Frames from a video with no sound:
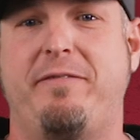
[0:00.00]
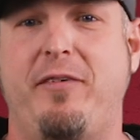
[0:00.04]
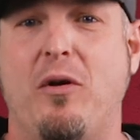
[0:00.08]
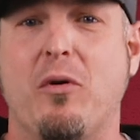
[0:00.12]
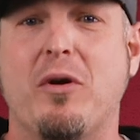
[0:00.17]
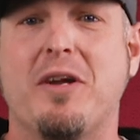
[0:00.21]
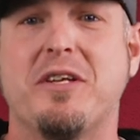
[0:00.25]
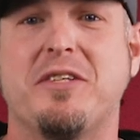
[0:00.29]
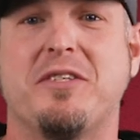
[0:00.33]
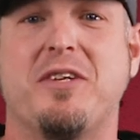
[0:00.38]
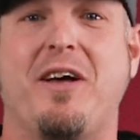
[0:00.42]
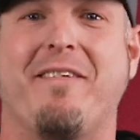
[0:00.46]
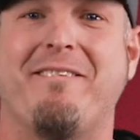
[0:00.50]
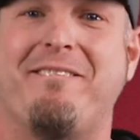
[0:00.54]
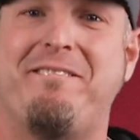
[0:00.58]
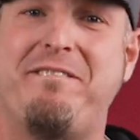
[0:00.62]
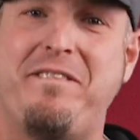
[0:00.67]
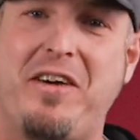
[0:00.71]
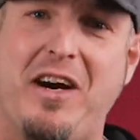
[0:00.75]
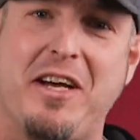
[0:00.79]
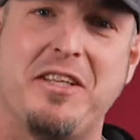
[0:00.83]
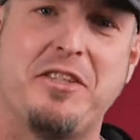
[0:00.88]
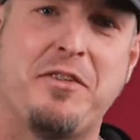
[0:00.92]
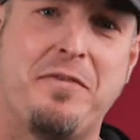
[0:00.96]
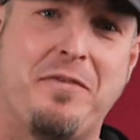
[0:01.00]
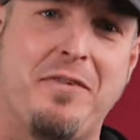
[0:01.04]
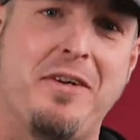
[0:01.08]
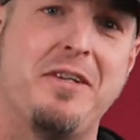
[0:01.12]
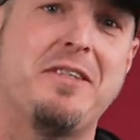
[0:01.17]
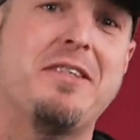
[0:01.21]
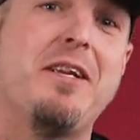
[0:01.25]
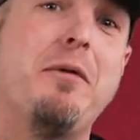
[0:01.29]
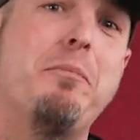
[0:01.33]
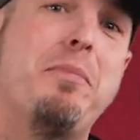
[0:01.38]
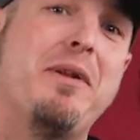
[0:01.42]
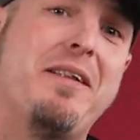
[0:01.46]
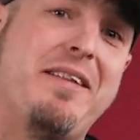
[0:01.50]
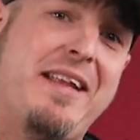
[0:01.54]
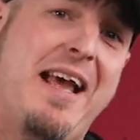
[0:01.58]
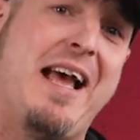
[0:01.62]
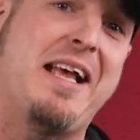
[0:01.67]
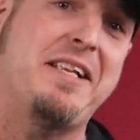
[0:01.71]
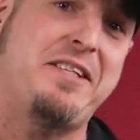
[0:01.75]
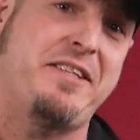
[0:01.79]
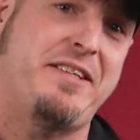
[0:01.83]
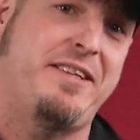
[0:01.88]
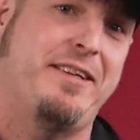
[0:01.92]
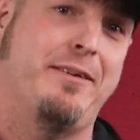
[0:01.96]
focus on phosphorus and
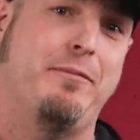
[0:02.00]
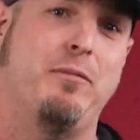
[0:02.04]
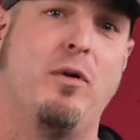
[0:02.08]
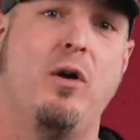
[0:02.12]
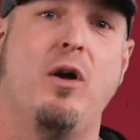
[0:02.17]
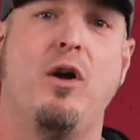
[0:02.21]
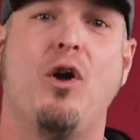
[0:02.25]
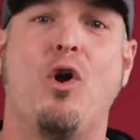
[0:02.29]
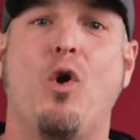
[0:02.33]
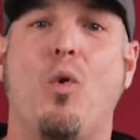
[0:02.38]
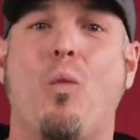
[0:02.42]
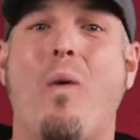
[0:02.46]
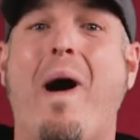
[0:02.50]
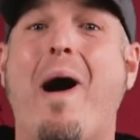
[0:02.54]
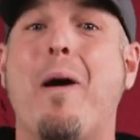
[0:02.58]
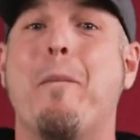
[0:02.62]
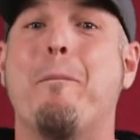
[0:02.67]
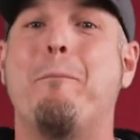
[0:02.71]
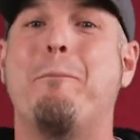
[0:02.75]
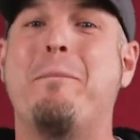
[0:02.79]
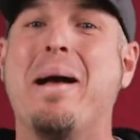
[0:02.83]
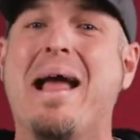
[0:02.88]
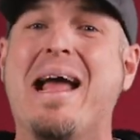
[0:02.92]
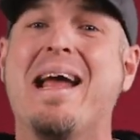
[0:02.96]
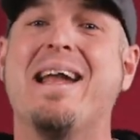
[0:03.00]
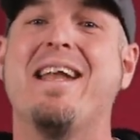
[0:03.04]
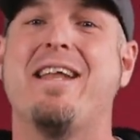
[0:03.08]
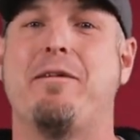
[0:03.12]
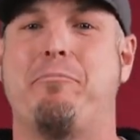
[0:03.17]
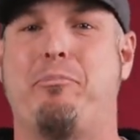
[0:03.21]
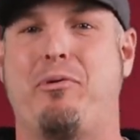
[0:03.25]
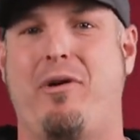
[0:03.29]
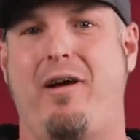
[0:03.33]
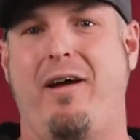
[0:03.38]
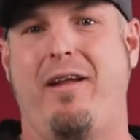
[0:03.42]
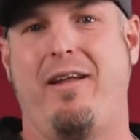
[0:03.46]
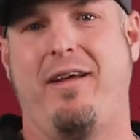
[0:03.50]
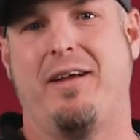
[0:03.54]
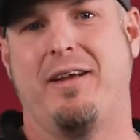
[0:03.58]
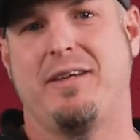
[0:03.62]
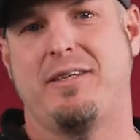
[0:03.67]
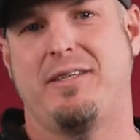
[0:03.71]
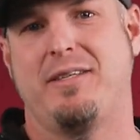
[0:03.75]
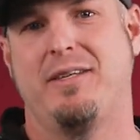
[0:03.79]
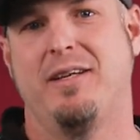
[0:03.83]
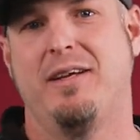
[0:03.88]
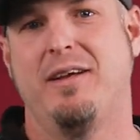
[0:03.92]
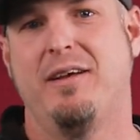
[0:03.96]
potassium, while banded
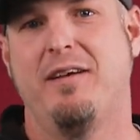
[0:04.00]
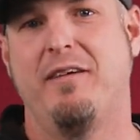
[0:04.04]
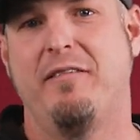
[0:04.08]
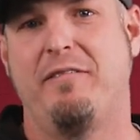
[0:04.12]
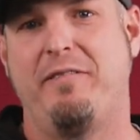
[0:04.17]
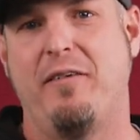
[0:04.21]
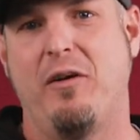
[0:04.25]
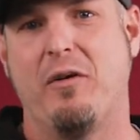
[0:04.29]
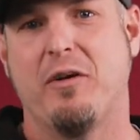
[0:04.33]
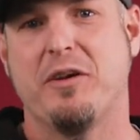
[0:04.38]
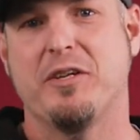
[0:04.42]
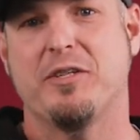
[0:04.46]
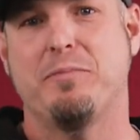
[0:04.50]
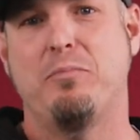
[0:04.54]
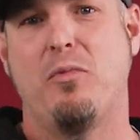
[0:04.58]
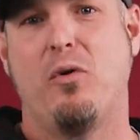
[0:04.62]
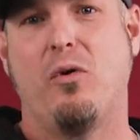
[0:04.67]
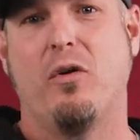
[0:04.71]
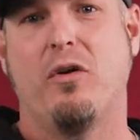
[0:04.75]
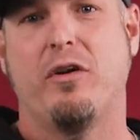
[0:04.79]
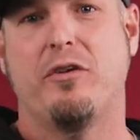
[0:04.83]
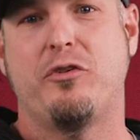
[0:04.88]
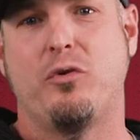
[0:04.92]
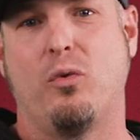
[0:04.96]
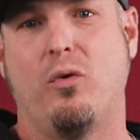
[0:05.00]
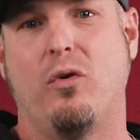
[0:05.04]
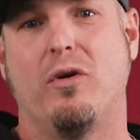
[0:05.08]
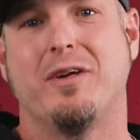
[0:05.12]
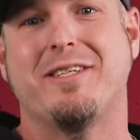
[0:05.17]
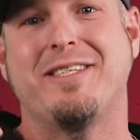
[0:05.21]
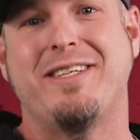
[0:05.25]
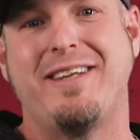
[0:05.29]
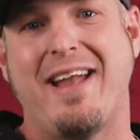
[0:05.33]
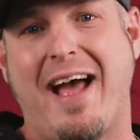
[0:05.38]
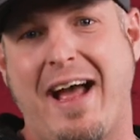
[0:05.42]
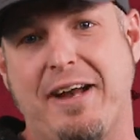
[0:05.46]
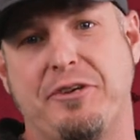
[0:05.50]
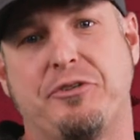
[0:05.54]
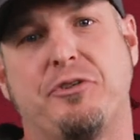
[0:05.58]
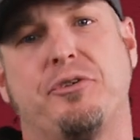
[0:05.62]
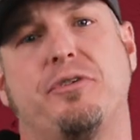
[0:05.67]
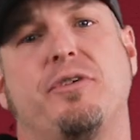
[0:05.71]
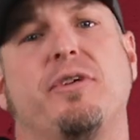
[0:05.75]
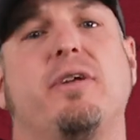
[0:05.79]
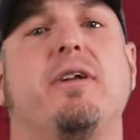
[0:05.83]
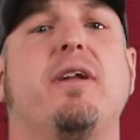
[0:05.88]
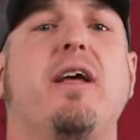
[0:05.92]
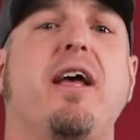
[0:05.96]
products focus more towards
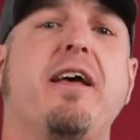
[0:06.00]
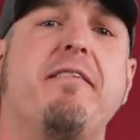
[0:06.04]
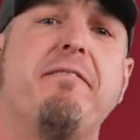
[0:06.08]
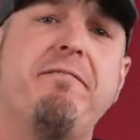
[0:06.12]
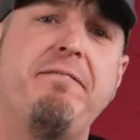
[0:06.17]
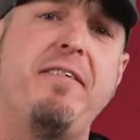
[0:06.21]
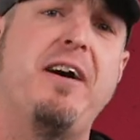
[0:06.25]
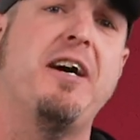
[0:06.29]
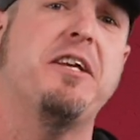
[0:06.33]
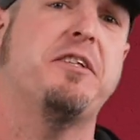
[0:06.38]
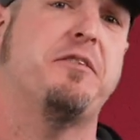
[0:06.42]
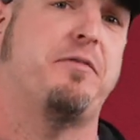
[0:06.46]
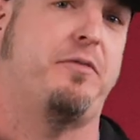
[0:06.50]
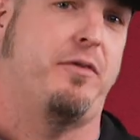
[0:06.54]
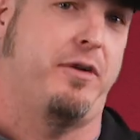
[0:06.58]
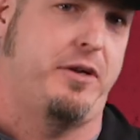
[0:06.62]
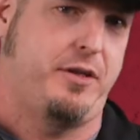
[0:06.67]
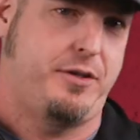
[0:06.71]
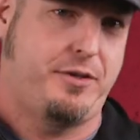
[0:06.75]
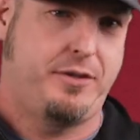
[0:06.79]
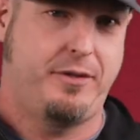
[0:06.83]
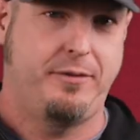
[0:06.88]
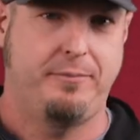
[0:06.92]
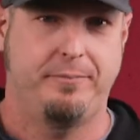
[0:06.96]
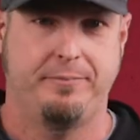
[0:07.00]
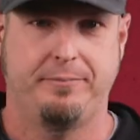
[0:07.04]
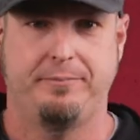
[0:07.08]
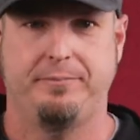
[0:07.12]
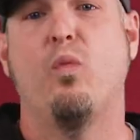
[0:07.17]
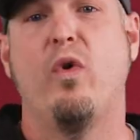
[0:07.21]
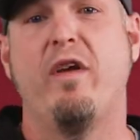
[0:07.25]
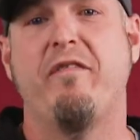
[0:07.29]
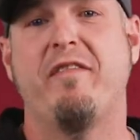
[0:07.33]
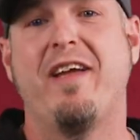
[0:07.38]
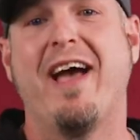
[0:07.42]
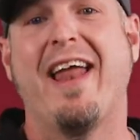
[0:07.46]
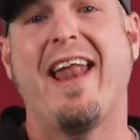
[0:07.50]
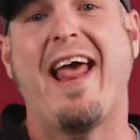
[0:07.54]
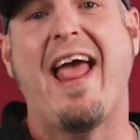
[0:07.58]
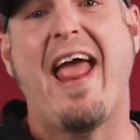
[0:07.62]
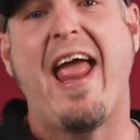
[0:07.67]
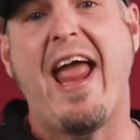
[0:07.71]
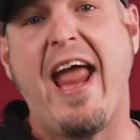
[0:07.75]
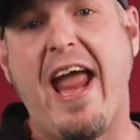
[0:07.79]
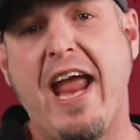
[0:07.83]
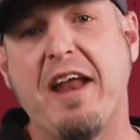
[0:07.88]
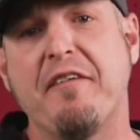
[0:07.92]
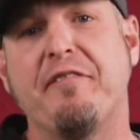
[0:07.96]
nitrogen and phosphorus. We've got a
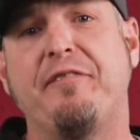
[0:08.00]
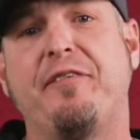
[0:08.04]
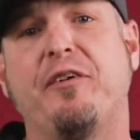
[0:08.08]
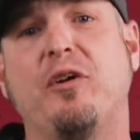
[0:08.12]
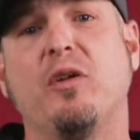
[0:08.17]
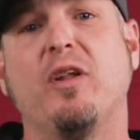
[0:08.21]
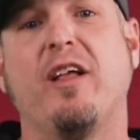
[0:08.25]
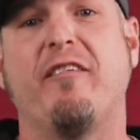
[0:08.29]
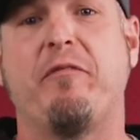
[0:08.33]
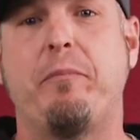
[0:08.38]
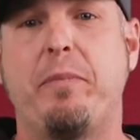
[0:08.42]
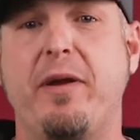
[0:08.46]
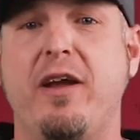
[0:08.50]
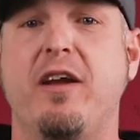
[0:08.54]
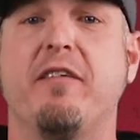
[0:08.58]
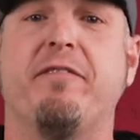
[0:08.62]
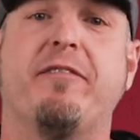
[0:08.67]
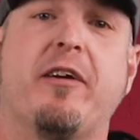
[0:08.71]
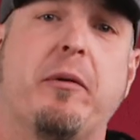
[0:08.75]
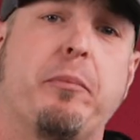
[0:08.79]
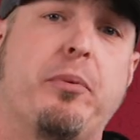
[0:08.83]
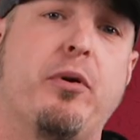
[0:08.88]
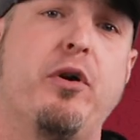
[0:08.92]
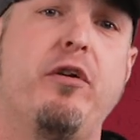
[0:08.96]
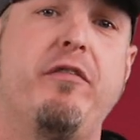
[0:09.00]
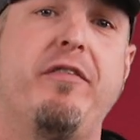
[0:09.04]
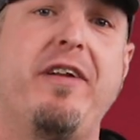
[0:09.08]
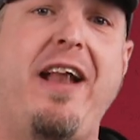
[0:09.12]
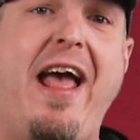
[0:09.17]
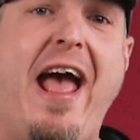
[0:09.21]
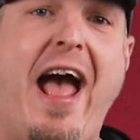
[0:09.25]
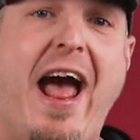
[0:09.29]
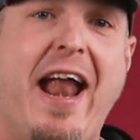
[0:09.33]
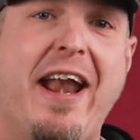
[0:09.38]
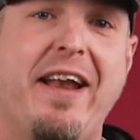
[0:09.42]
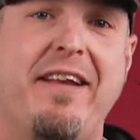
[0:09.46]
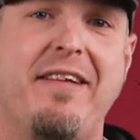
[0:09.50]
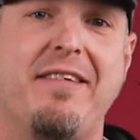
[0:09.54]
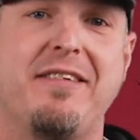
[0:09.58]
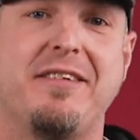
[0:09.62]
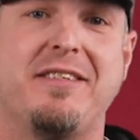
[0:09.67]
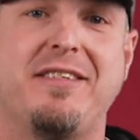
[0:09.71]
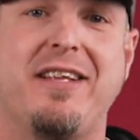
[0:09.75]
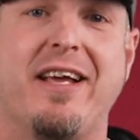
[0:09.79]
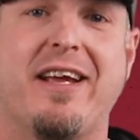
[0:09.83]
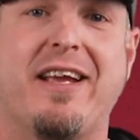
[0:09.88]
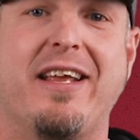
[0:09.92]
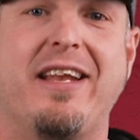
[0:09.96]
handful of PFR proven
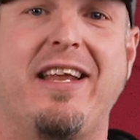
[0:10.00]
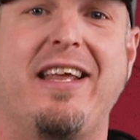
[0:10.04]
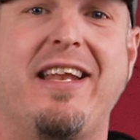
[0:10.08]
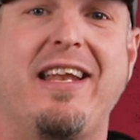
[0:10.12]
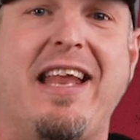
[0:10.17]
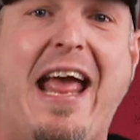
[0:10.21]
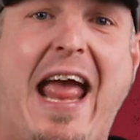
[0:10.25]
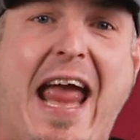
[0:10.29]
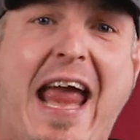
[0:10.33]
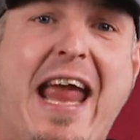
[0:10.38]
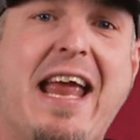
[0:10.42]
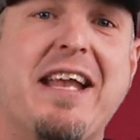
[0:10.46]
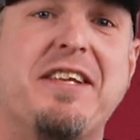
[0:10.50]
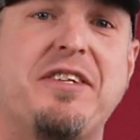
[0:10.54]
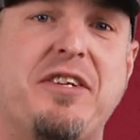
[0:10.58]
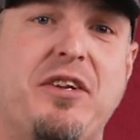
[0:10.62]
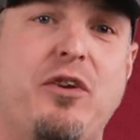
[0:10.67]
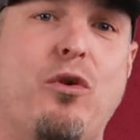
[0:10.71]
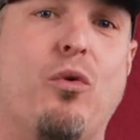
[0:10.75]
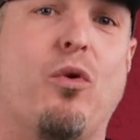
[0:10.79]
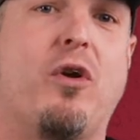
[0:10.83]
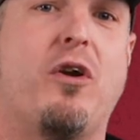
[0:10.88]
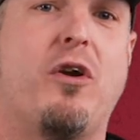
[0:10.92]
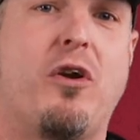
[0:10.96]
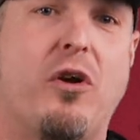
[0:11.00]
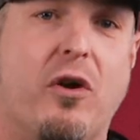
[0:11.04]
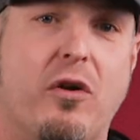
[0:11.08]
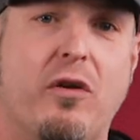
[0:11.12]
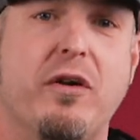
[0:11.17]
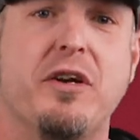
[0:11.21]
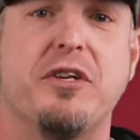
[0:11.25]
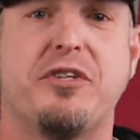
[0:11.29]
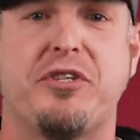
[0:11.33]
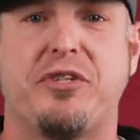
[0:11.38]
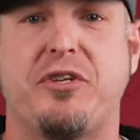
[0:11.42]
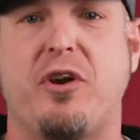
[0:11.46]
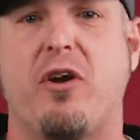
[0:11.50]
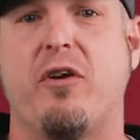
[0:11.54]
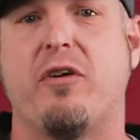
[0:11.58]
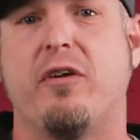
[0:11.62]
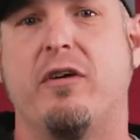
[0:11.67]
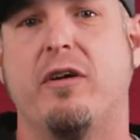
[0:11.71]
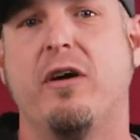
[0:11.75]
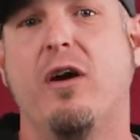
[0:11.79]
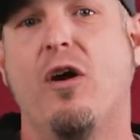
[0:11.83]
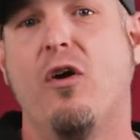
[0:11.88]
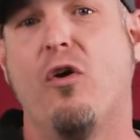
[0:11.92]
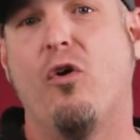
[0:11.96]
additives that can enhance your current
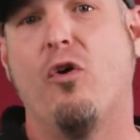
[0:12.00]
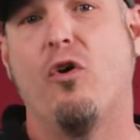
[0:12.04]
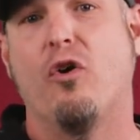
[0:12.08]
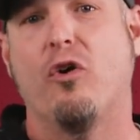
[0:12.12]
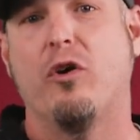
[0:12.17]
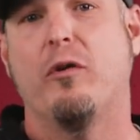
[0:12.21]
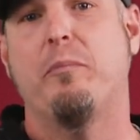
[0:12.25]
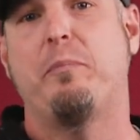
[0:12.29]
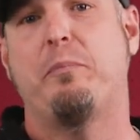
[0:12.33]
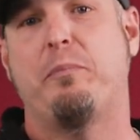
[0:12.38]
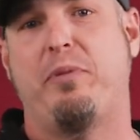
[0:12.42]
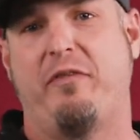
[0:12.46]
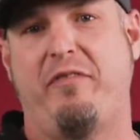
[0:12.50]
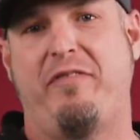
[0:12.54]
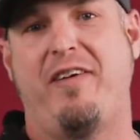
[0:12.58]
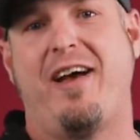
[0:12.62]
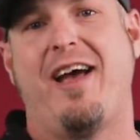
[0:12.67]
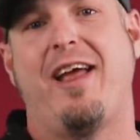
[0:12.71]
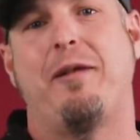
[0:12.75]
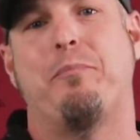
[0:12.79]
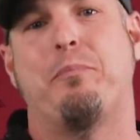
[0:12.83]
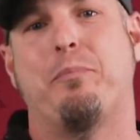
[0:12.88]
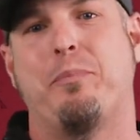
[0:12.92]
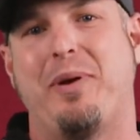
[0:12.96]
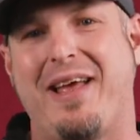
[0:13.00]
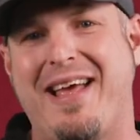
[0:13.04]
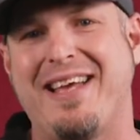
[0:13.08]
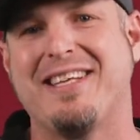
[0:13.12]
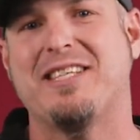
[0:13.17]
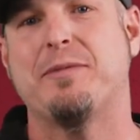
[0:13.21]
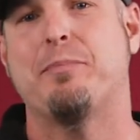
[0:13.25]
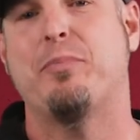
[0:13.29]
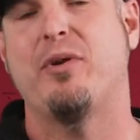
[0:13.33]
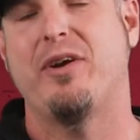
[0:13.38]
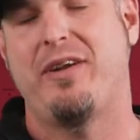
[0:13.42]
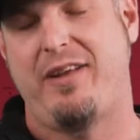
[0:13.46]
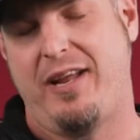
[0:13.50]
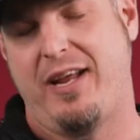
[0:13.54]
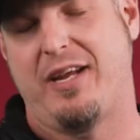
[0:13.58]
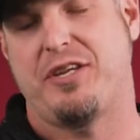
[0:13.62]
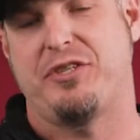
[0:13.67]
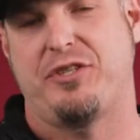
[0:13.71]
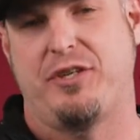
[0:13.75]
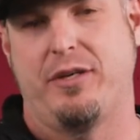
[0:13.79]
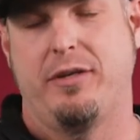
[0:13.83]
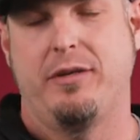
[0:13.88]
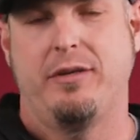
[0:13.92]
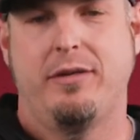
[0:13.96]
starter or provide pest
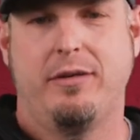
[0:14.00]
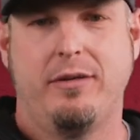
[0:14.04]
protection.